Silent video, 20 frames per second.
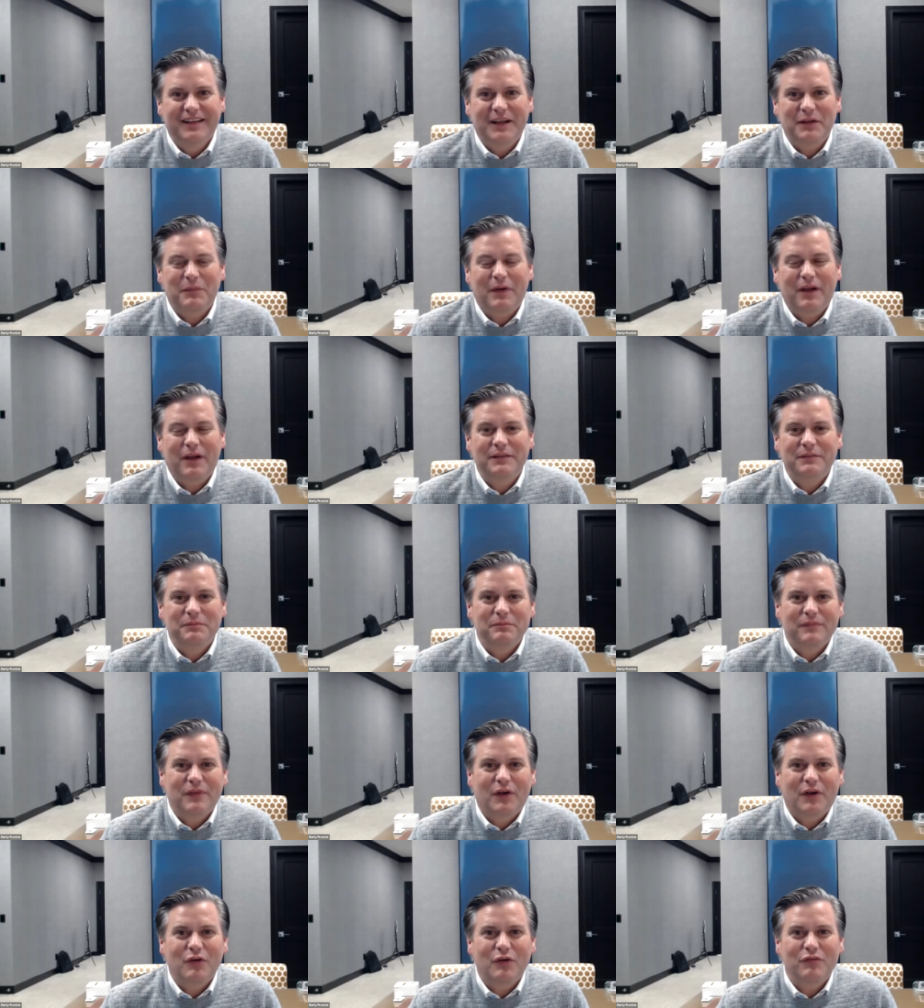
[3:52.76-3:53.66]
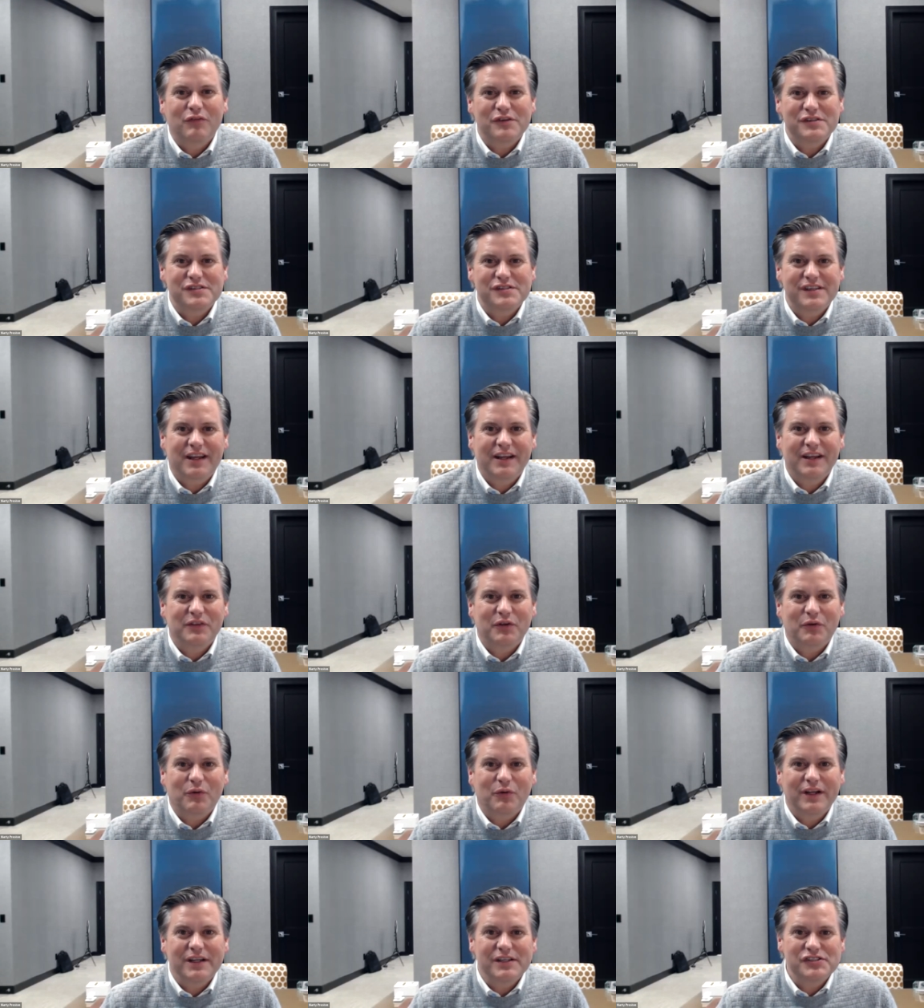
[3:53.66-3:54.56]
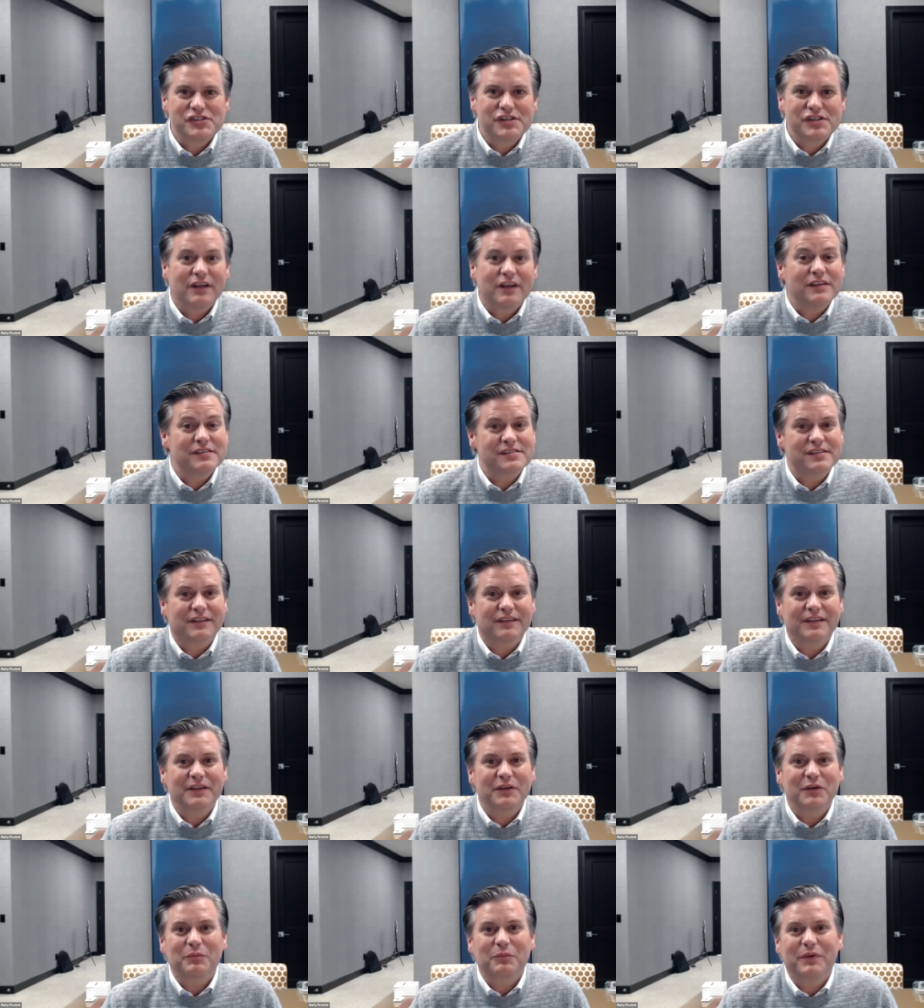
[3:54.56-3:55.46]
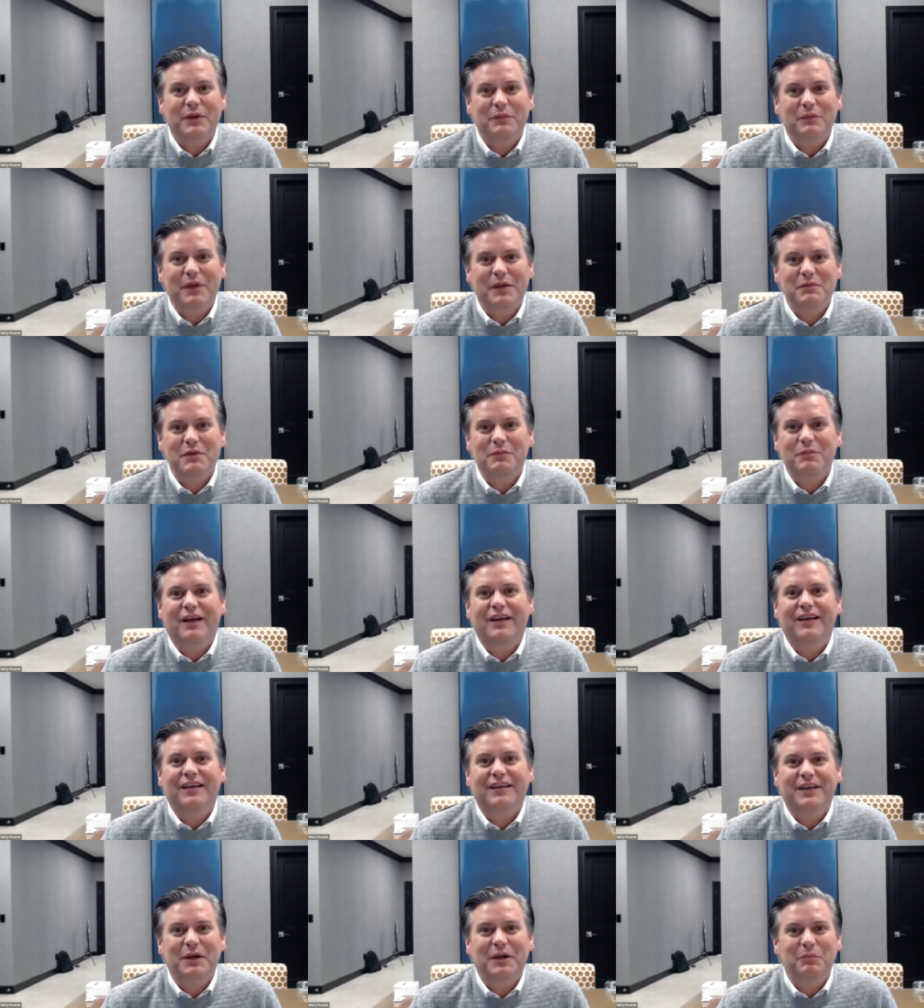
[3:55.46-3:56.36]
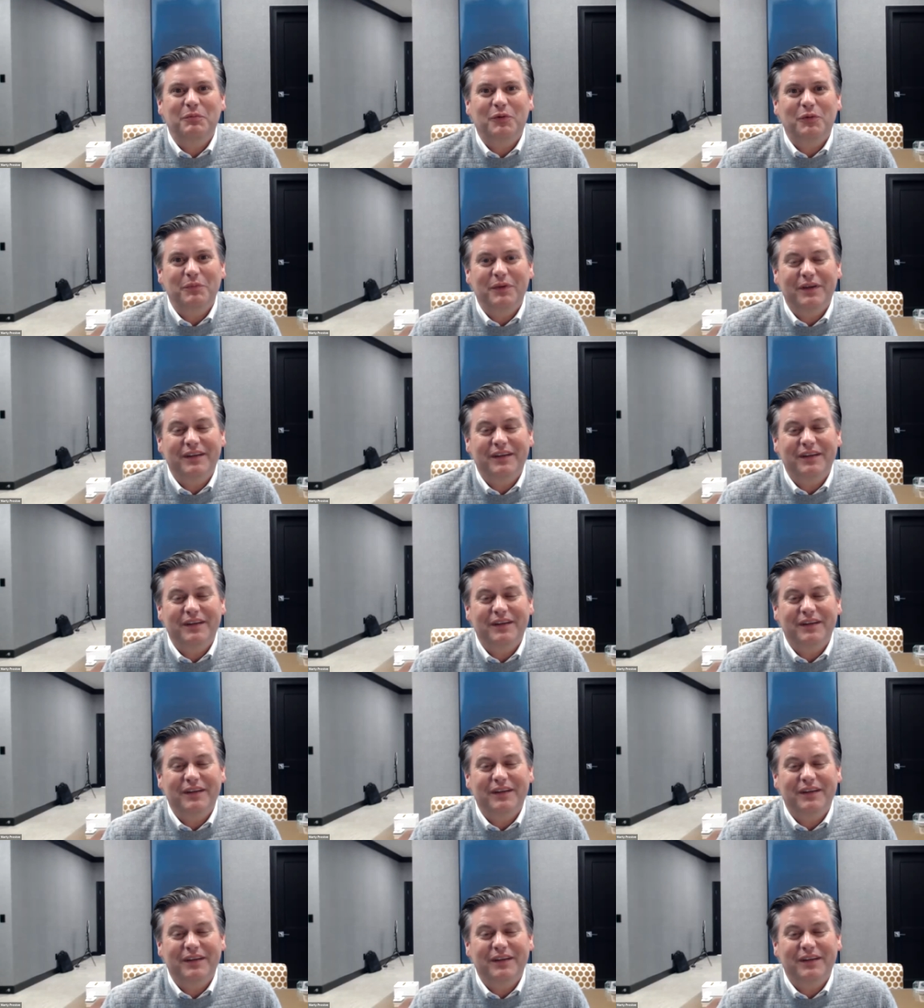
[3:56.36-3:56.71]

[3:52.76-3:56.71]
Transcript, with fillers: that might overstate the reach just a little bit, maybe by a couple.